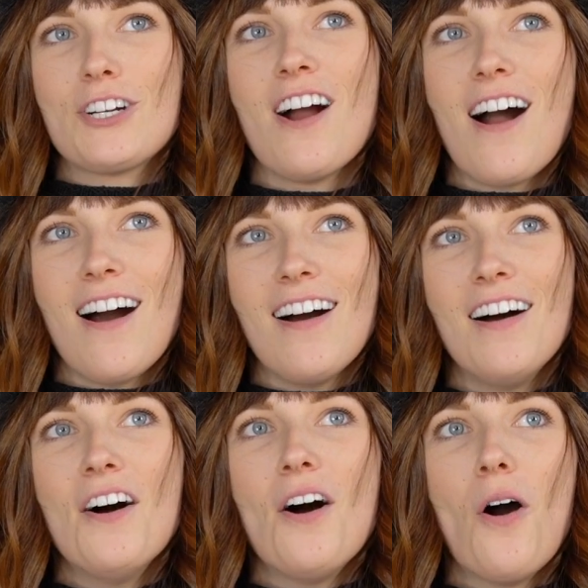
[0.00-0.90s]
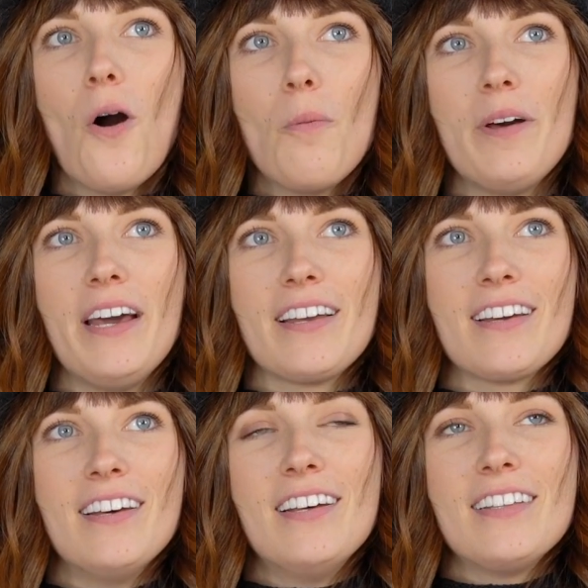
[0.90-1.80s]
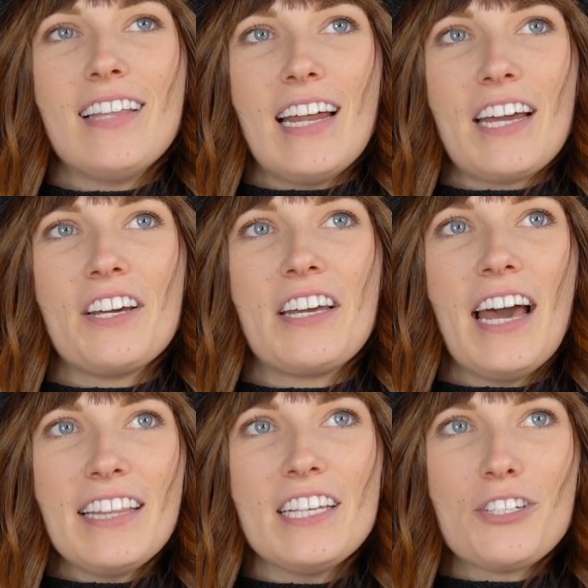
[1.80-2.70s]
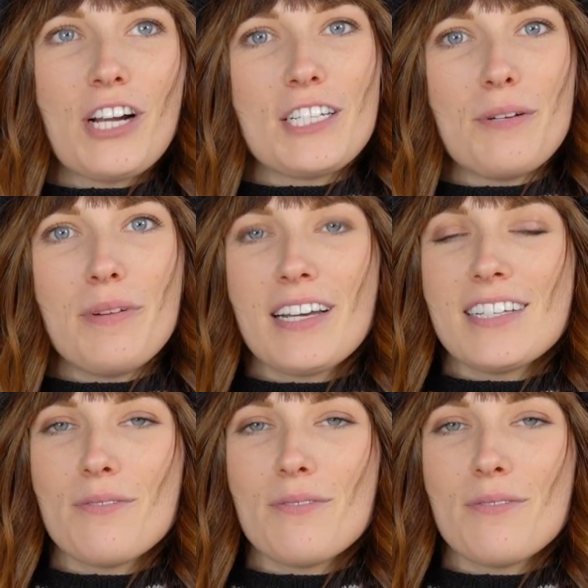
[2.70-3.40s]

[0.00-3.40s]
straw hoping that I could get this dresser because